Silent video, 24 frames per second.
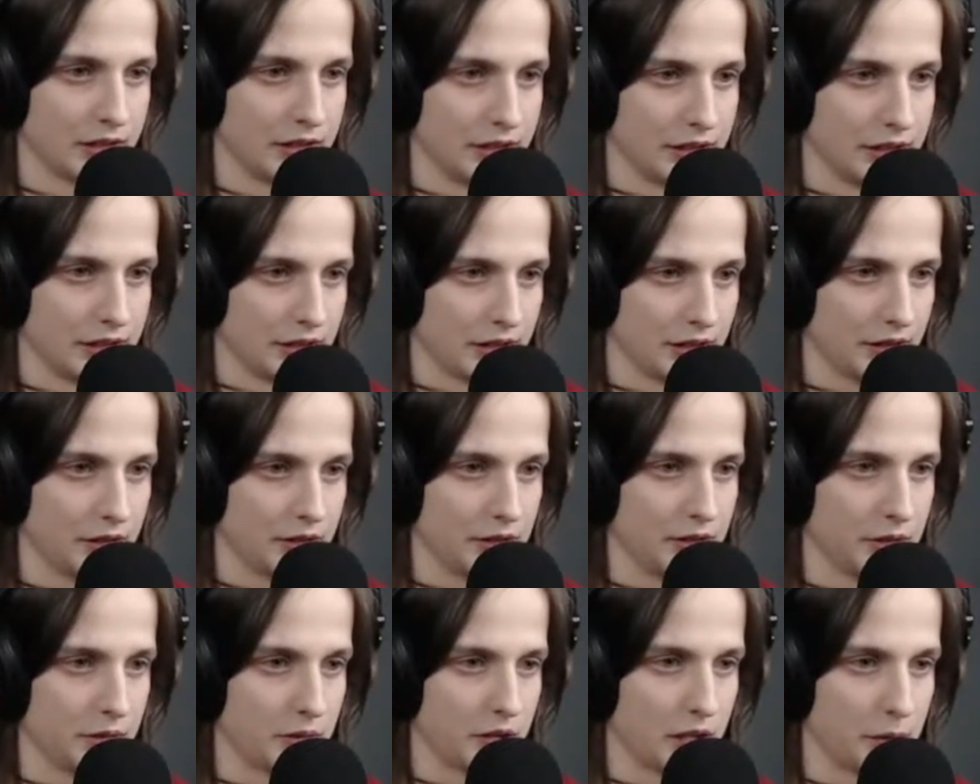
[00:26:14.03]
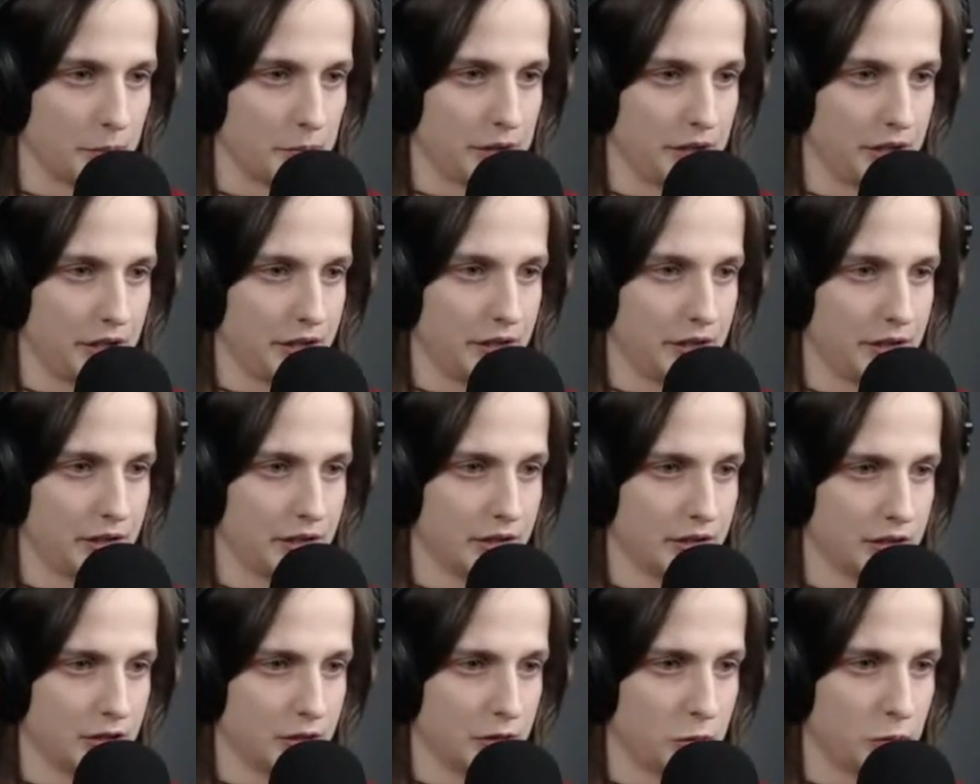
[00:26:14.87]
Continue up
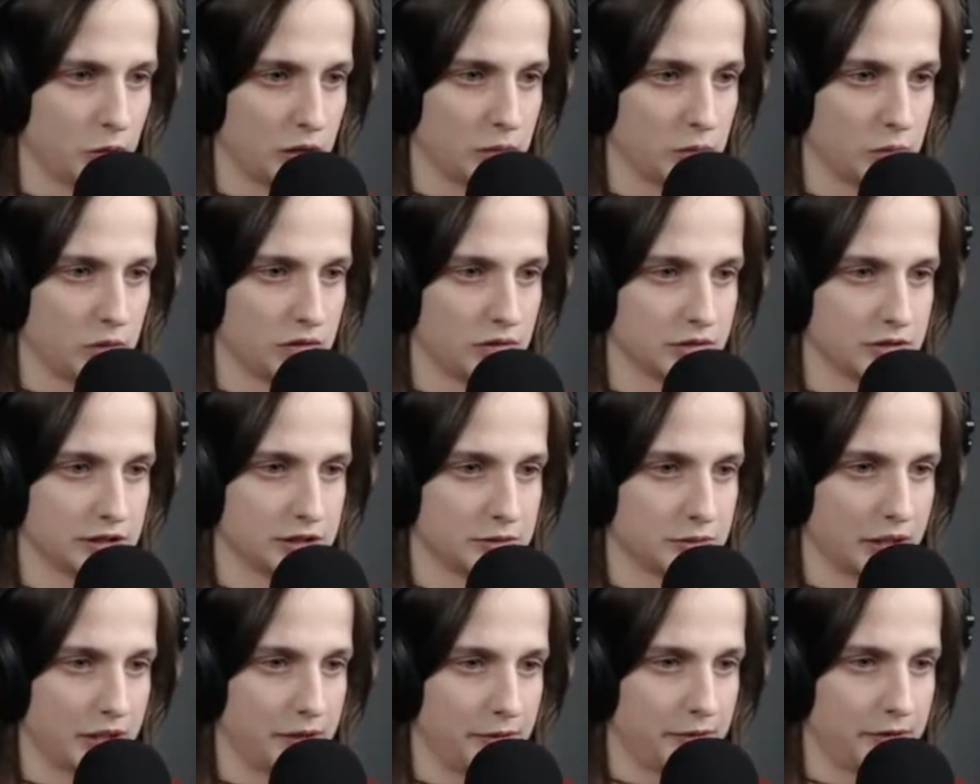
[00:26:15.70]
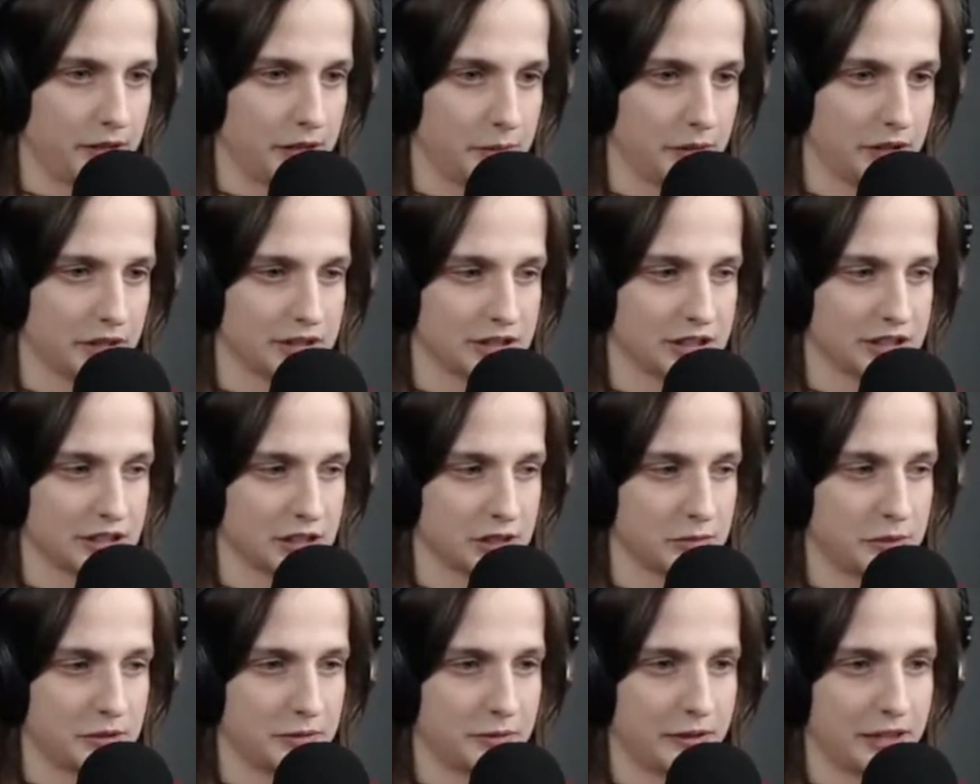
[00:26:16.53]
here, while wall strafing, because it's a little
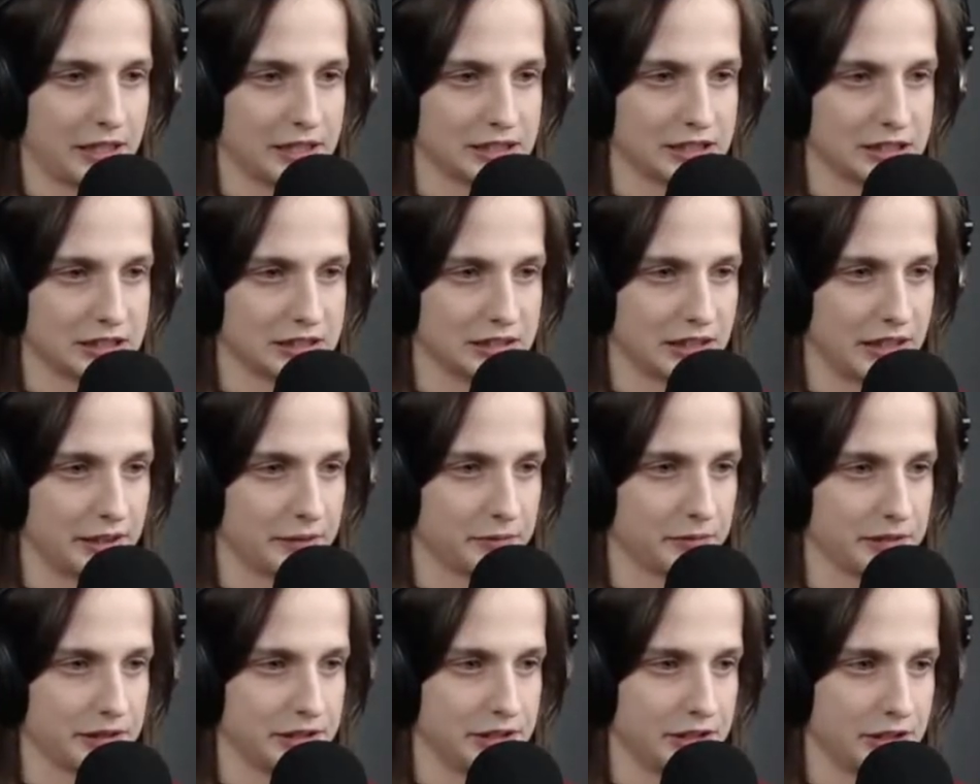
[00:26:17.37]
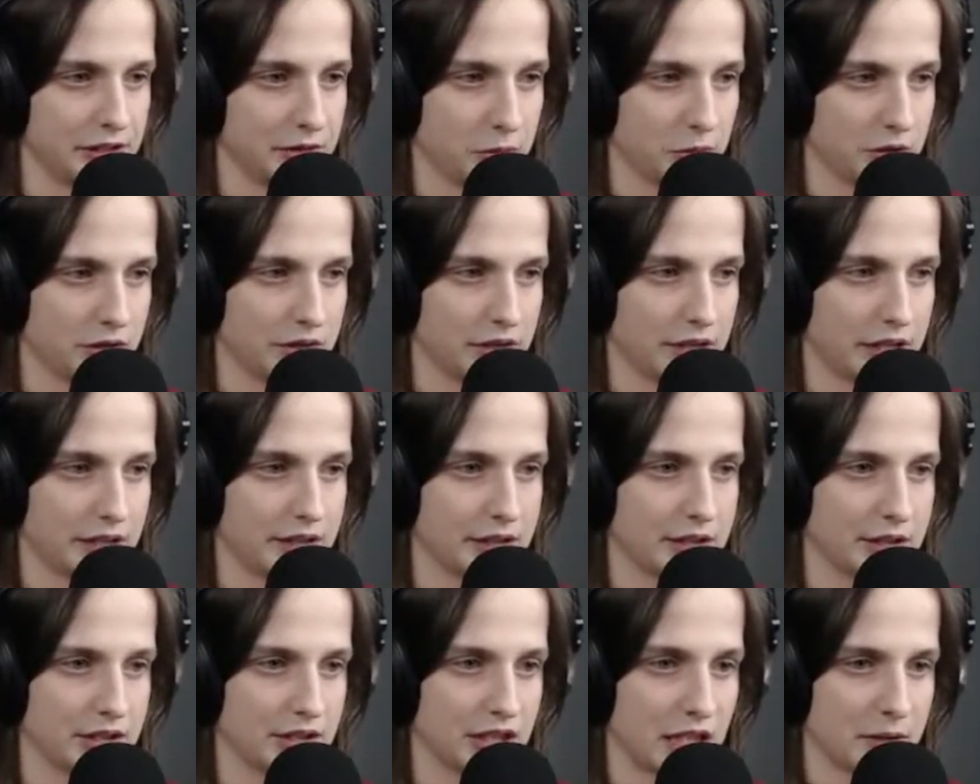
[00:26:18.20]
bit faster. I really didn't want to get
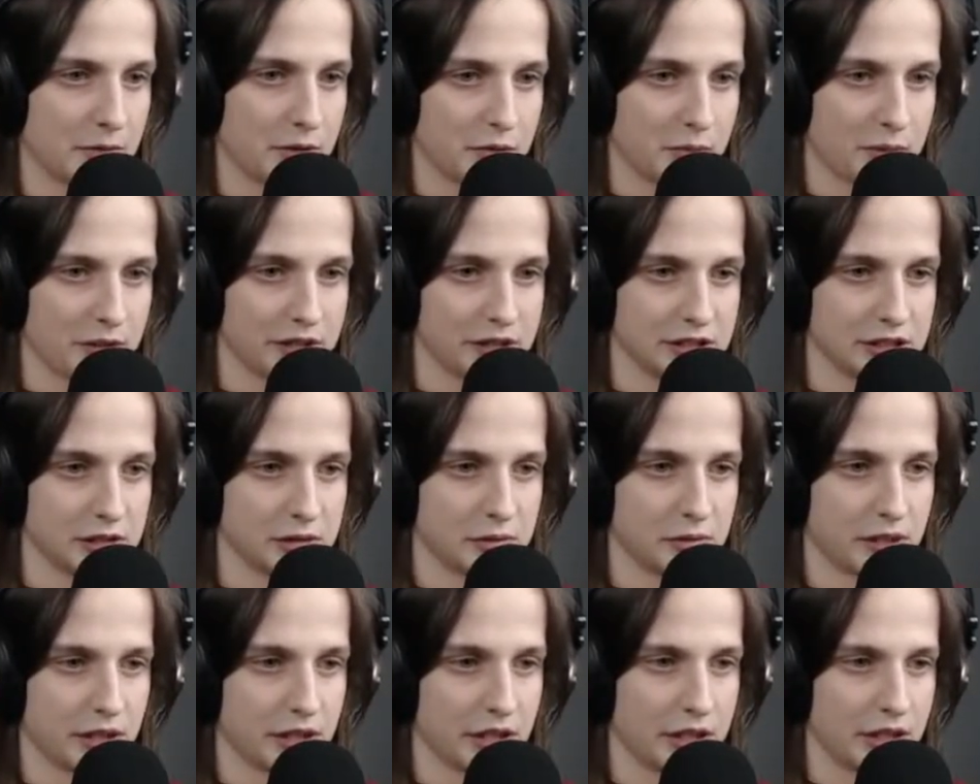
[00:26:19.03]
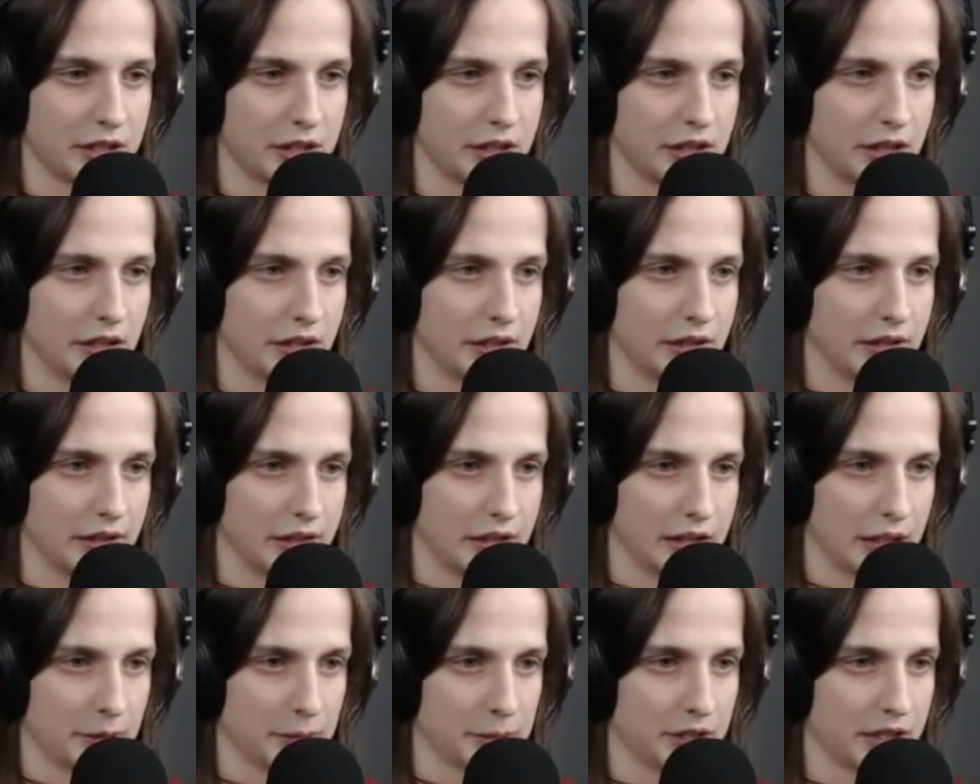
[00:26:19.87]
this damage, but it's okay.
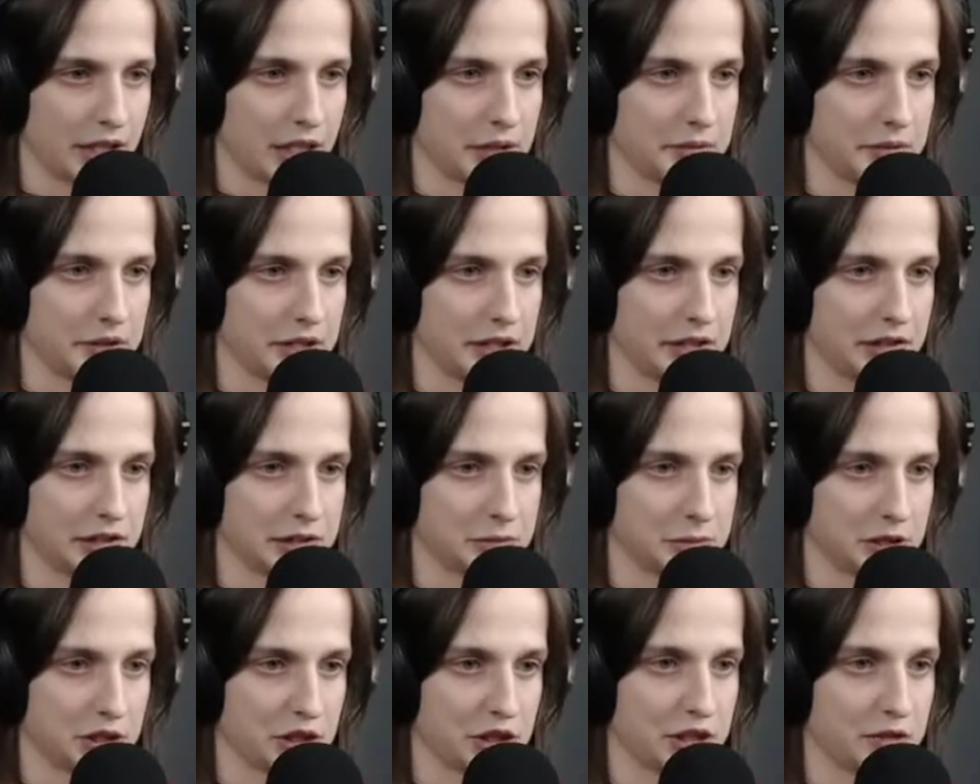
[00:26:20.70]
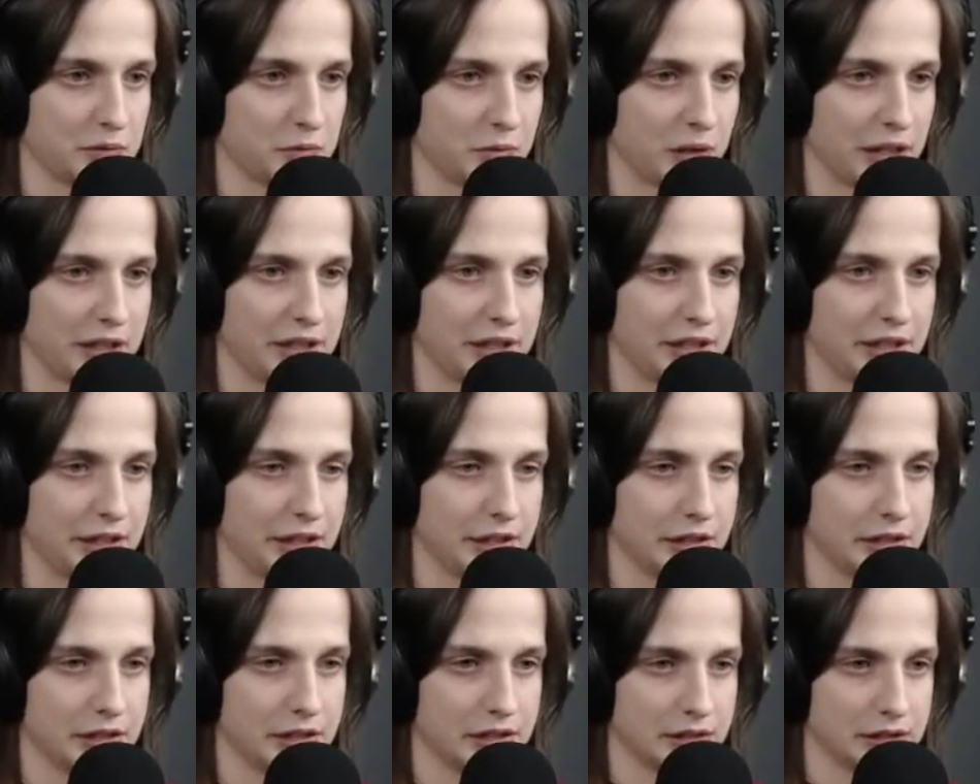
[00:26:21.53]
I'm gonna have a healing machine right
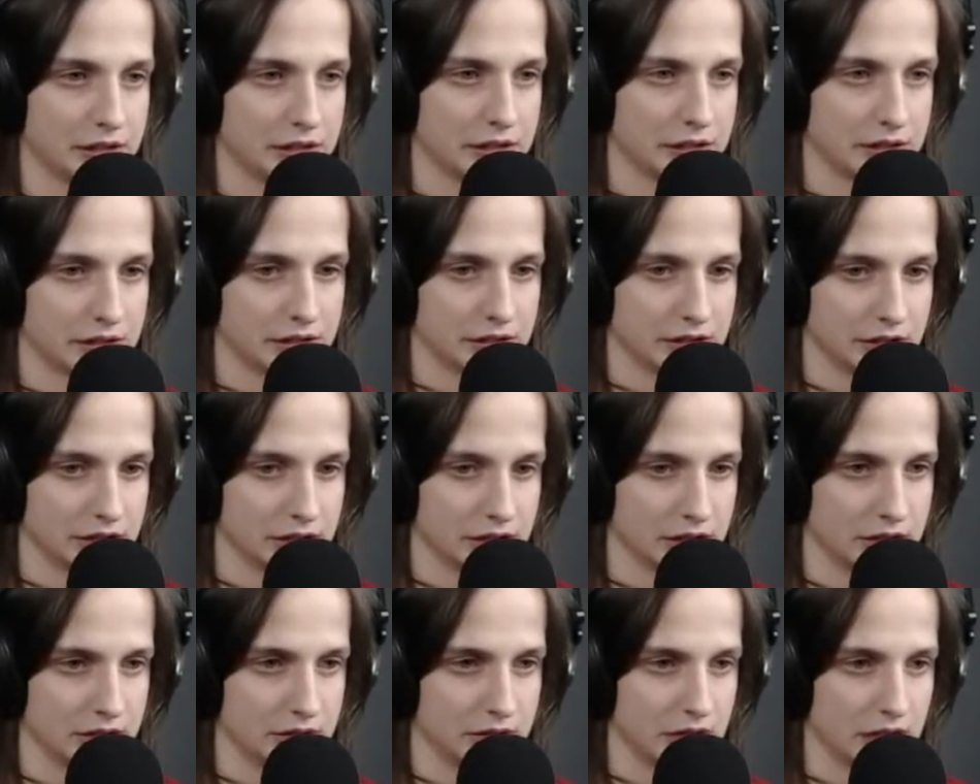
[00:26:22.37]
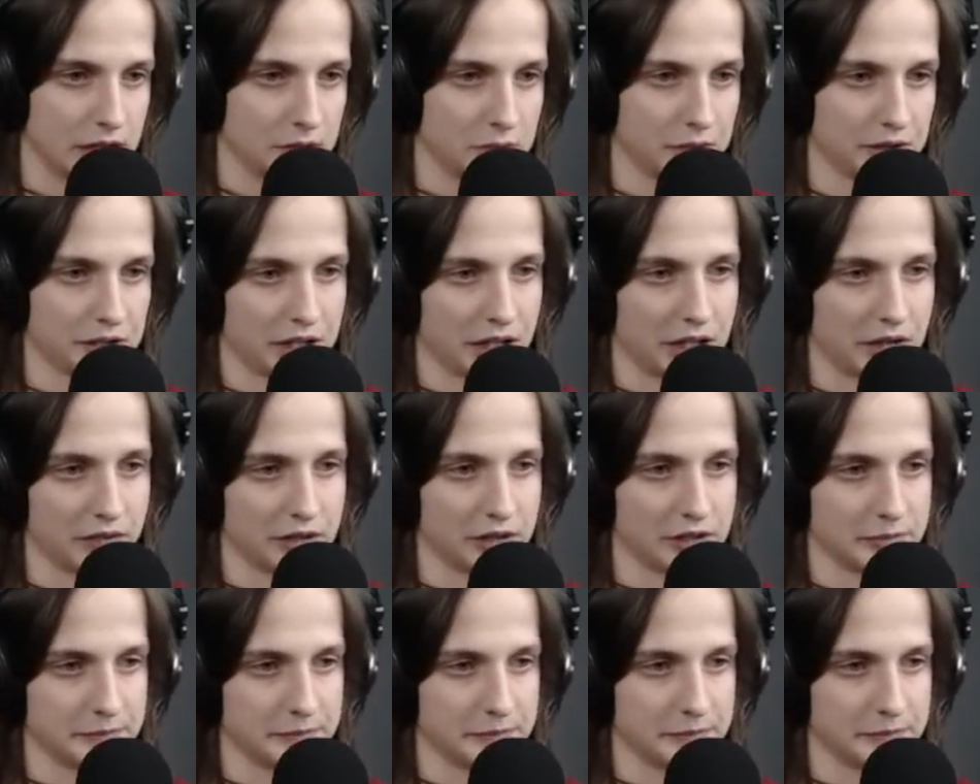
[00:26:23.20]
here, so I'll recover.